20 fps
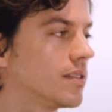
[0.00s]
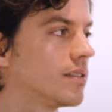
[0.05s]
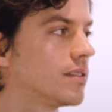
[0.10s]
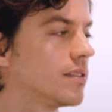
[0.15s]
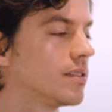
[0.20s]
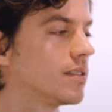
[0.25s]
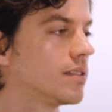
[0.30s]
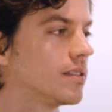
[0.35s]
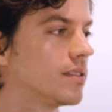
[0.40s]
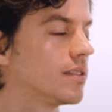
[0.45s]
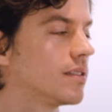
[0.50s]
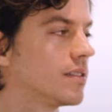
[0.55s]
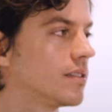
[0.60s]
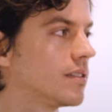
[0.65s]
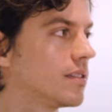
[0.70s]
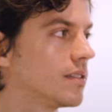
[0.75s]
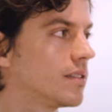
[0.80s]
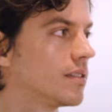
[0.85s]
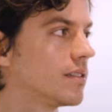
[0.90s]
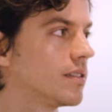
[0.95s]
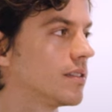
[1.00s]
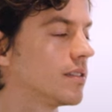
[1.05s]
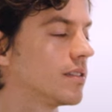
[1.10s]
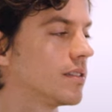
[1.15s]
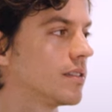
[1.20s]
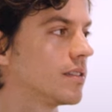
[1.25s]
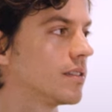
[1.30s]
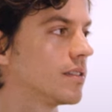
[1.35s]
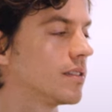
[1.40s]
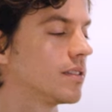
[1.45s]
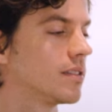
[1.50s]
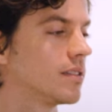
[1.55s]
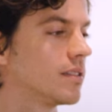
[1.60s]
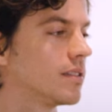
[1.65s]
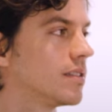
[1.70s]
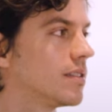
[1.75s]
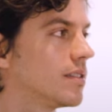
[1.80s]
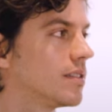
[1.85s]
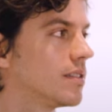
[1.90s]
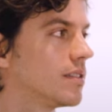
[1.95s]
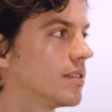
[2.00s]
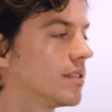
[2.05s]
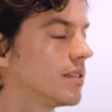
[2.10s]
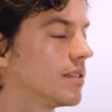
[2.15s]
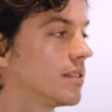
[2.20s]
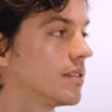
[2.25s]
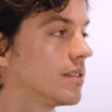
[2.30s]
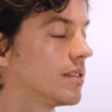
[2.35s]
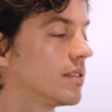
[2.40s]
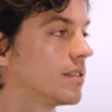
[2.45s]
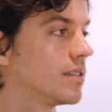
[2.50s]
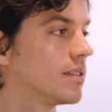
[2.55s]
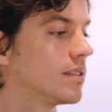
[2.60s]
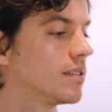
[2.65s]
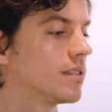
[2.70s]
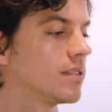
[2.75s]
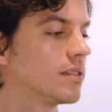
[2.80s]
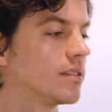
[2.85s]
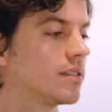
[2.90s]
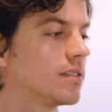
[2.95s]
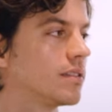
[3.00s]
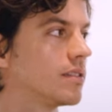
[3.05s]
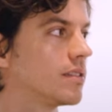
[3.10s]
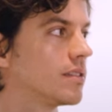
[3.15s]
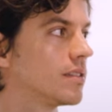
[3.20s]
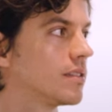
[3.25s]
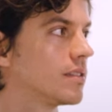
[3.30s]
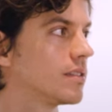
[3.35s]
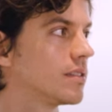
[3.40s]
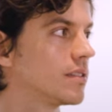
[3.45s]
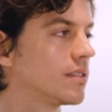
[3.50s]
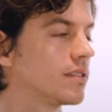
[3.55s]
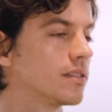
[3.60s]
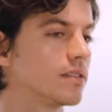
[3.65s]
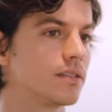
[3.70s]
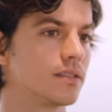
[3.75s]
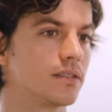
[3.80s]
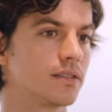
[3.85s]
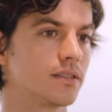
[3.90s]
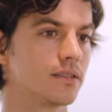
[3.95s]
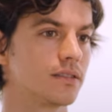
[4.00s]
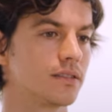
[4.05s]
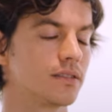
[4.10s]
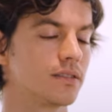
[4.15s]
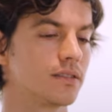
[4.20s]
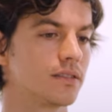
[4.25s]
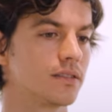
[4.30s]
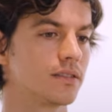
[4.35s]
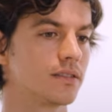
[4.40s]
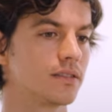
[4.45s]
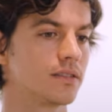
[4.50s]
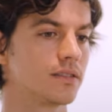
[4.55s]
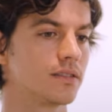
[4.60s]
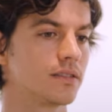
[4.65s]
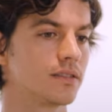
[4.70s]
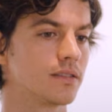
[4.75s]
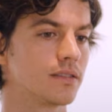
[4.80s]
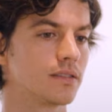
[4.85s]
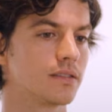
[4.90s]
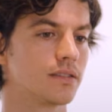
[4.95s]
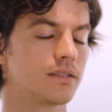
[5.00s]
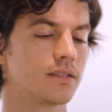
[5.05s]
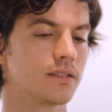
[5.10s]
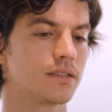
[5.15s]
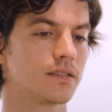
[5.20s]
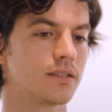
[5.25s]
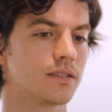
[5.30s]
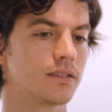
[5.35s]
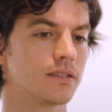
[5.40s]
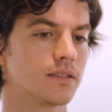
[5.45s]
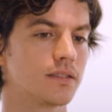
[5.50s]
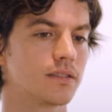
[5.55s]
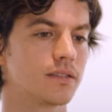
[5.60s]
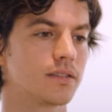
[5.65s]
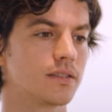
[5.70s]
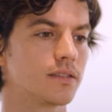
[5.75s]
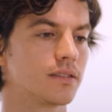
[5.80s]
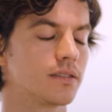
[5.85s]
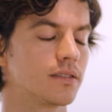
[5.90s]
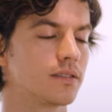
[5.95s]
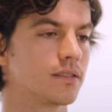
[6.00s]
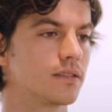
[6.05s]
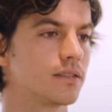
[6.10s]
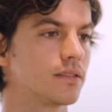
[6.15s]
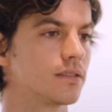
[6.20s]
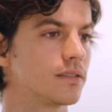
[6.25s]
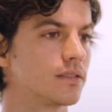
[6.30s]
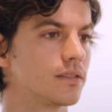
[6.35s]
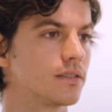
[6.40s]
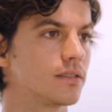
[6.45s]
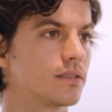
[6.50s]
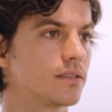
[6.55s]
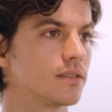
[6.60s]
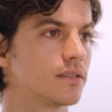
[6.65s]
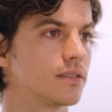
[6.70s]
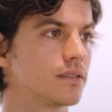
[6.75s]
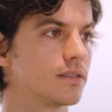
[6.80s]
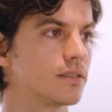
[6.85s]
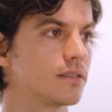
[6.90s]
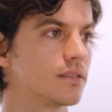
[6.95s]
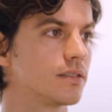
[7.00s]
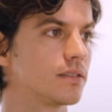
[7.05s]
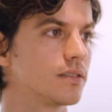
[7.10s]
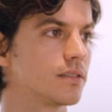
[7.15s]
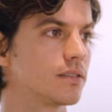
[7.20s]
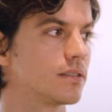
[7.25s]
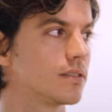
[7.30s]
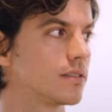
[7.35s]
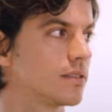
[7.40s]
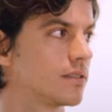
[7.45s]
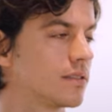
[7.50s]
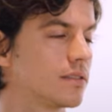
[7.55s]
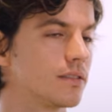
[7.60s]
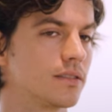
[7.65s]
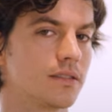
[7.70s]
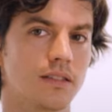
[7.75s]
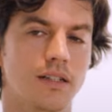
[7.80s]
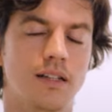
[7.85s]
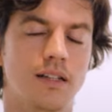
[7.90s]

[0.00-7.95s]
The person shown says nothing.